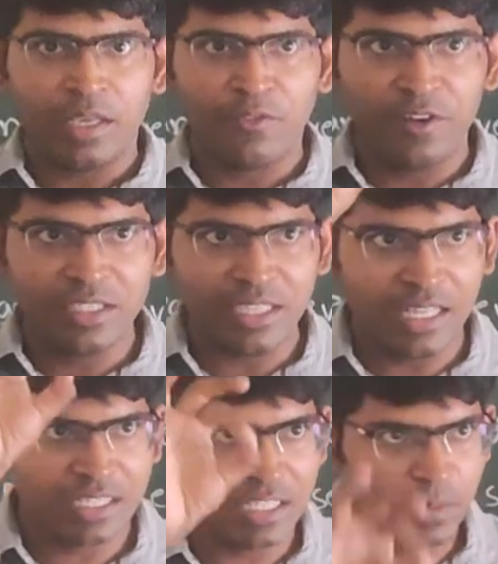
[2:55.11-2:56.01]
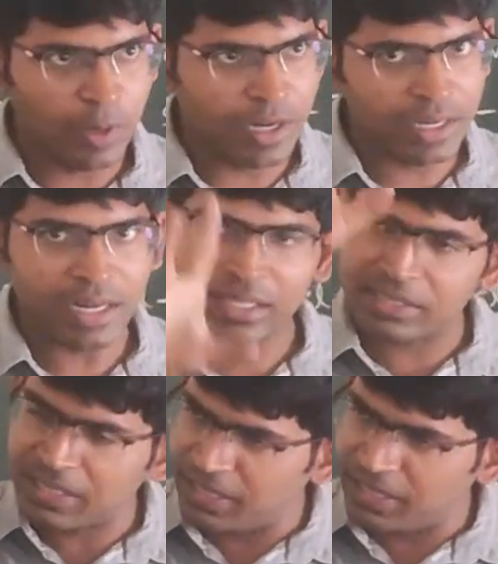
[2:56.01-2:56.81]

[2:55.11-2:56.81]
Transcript: If it is LCD monitor, the